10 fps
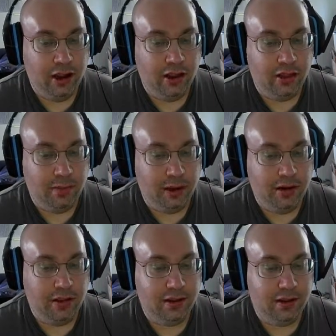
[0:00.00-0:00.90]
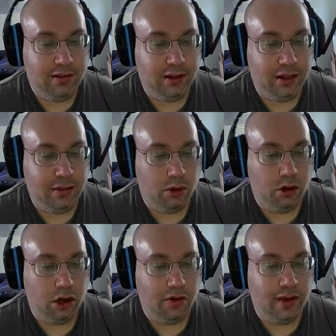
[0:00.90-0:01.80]
The bigger the dig site, the more
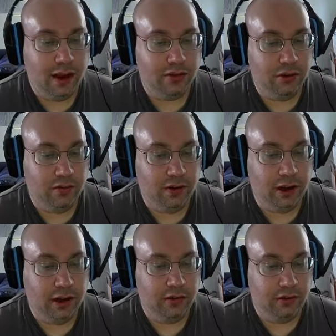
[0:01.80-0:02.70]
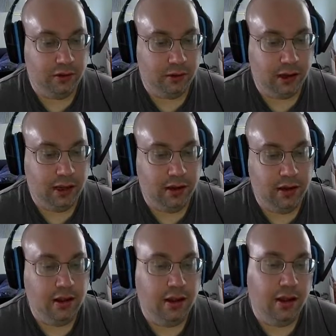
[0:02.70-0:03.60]
artifacts you'll find. Okay?
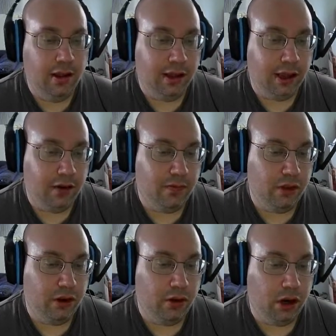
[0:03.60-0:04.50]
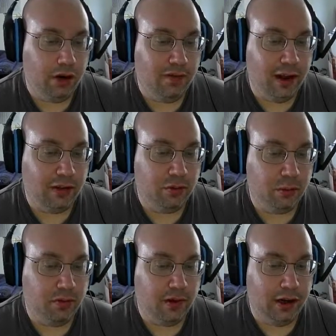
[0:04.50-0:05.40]
Careful though, artifacts will
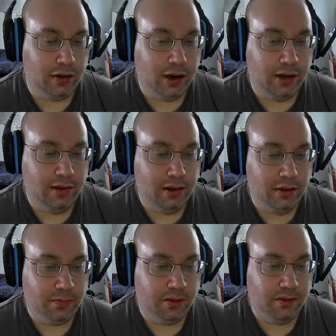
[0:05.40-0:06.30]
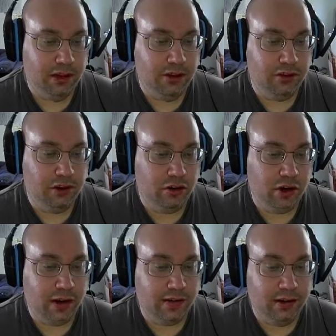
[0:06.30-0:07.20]
provide a great deal of prestige and
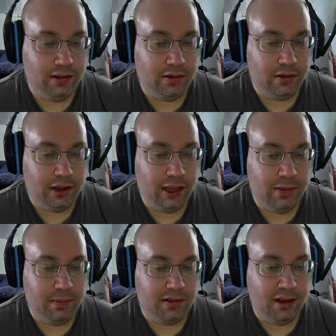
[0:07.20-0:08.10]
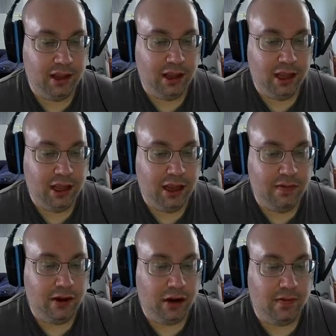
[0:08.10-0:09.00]
attractiveness to the campus,
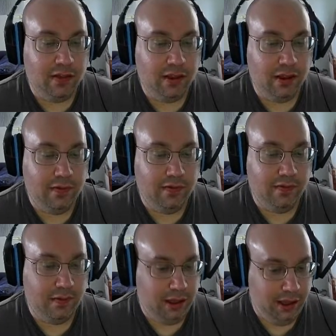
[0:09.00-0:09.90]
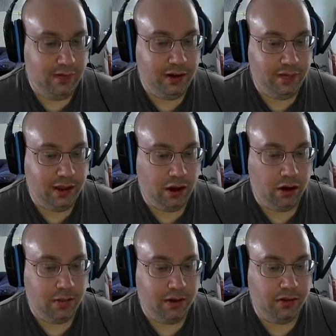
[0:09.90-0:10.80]
even if they are a
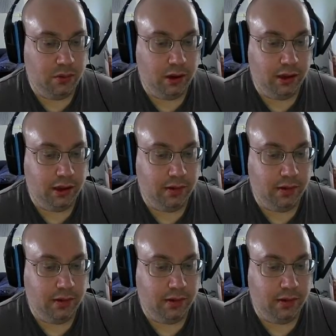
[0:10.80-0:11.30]
bit swelly.